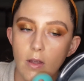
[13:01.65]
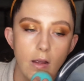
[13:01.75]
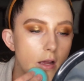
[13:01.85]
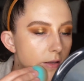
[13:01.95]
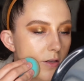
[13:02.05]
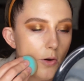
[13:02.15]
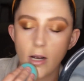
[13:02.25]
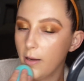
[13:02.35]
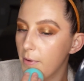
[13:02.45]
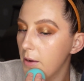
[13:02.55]
I get so
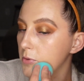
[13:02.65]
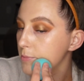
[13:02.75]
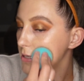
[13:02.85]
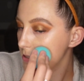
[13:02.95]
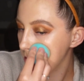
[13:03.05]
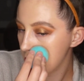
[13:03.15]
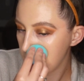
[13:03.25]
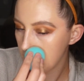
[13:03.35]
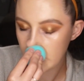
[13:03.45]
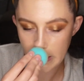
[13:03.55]
occupied with my skin
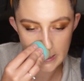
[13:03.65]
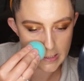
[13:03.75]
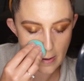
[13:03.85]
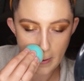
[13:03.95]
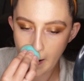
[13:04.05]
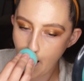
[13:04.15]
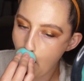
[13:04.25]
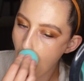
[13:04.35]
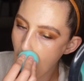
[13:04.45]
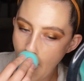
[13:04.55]
tints in the summer,
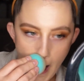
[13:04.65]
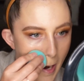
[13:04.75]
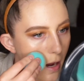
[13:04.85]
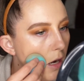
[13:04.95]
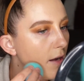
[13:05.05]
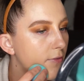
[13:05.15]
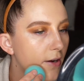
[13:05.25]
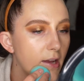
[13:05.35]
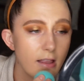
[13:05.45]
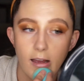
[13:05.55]
and I
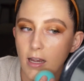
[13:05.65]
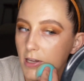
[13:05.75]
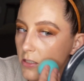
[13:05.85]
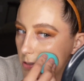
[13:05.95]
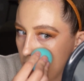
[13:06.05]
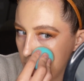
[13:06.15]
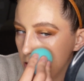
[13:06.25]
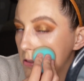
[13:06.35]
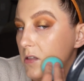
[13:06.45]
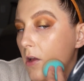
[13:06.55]
forget that I can just shear
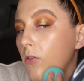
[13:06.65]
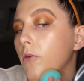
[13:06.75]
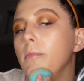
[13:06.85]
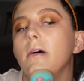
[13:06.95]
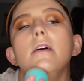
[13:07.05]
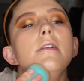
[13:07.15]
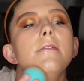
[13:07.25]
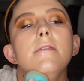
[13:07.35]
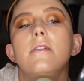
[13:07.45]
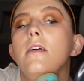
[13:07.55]
this out a little bit
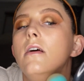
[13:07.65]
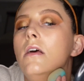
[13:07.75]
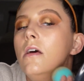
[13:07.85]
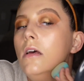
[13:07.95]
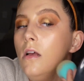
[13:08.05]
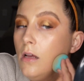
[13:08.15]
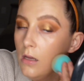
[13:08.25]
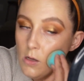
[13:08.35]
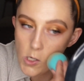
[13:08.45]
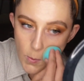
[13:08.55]
and
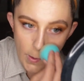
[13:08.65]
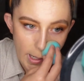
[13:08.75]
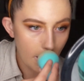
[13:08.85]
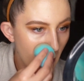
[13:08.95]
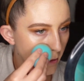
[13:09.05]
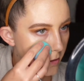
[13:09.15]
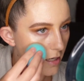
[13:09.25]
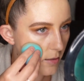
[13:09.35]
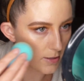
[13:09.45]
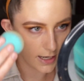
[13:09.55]
wear it all the
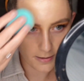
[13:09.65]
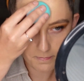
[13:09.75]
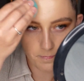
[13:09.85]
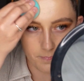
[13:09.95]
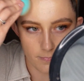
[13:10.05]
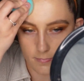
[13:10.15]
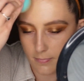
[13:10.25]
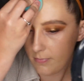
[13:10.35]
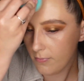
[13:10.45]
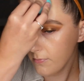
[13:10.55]
time again.
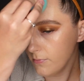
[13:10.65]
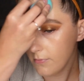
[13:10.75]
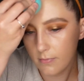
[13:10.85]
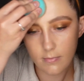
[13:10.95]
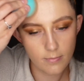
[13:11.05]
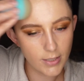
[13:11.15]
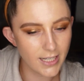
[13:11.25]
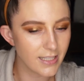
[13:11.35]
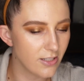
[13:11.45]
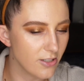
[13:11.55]

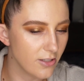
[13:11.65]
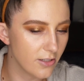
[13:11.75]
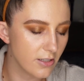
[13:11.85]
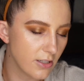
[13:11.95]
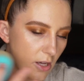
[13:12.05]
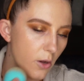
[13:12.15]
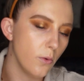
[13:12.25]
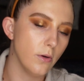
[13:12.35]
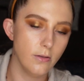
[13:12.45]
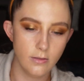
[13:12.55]
Because it just looks
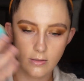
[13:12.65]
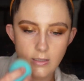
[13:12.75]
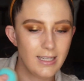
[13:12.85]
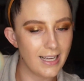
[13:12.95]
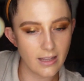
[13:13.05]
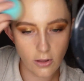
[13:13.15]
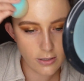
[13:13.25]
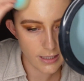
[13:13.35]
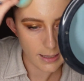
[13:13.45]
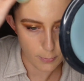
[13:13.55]
so, it
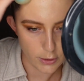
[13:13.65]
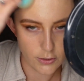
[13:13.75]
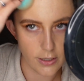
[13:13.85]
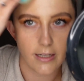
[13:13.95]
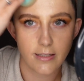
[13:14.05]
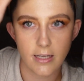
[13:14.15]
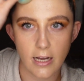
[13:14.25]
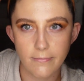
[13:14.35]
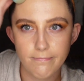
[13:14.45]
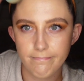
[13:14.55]
looks like moisturized
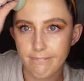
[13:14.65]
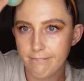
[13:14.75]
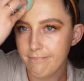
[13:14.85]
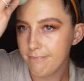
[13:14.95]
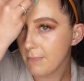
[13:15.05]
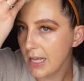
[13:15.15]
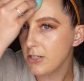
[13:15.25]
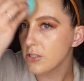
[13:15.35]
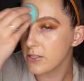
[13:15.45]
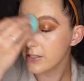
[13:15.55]
skin. It
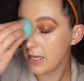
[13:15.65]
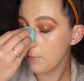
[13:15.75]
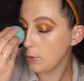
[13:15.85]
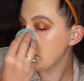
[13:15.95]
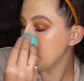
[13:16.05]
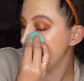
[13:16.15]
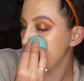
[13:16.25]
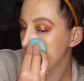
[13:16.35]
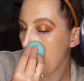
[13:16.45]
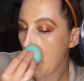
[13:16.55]
just looks like moisturized
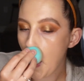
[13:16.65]
skin.